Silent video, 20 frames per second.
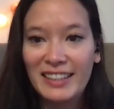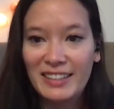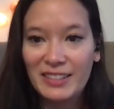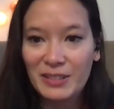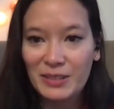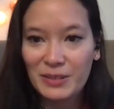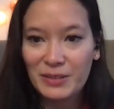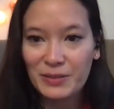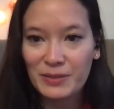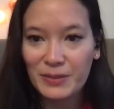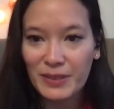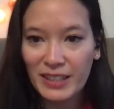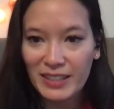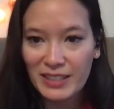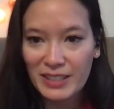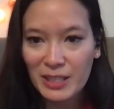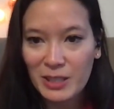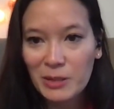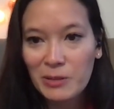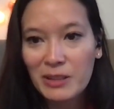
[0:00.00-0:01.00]
sort of
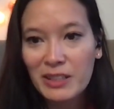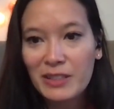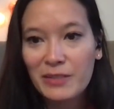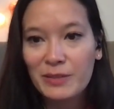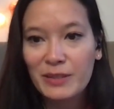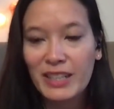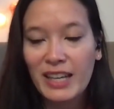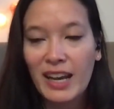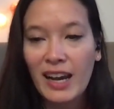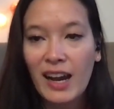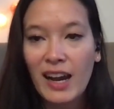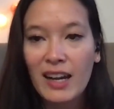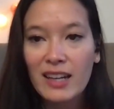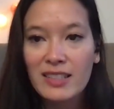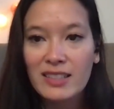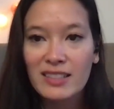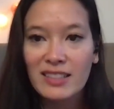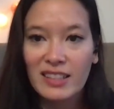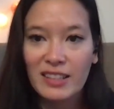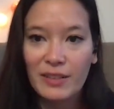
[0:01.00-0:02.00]
intuitively
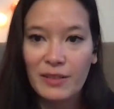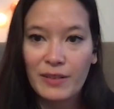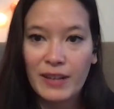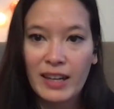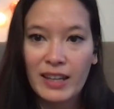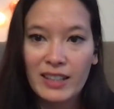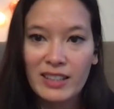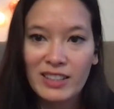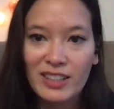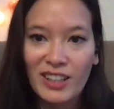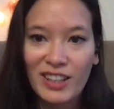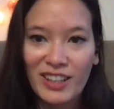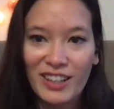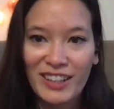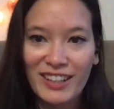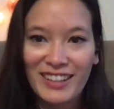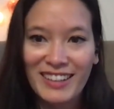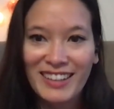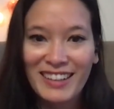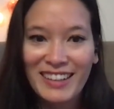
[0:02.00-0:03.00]
has an effect
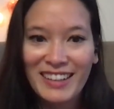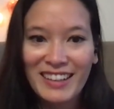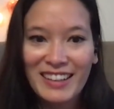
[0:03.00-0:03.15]
on